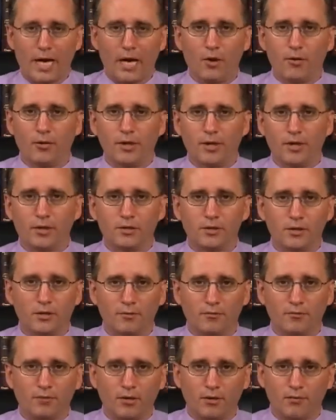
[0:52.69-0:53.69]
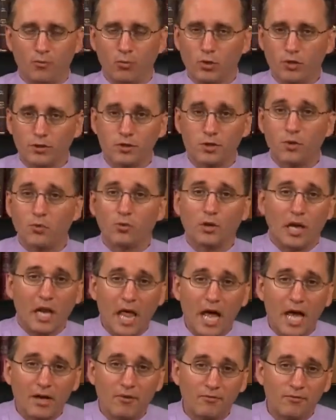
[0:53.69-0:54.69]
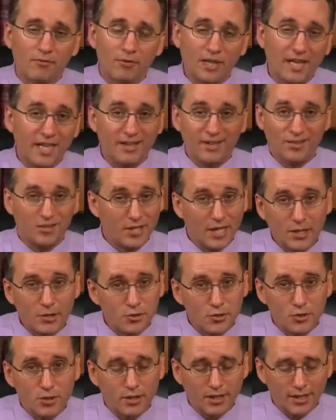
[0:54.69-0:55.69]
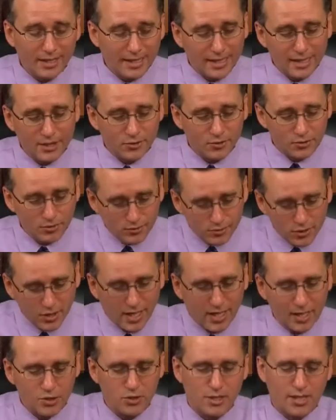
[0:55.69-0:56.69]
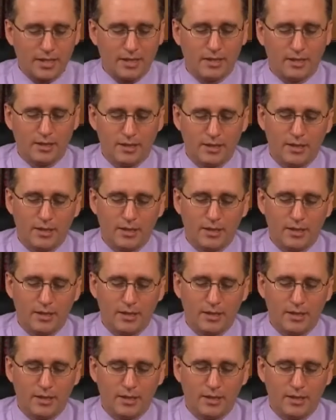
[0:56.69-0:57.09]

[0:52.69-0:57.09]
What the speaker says: areas of one's own life need attention and need changing.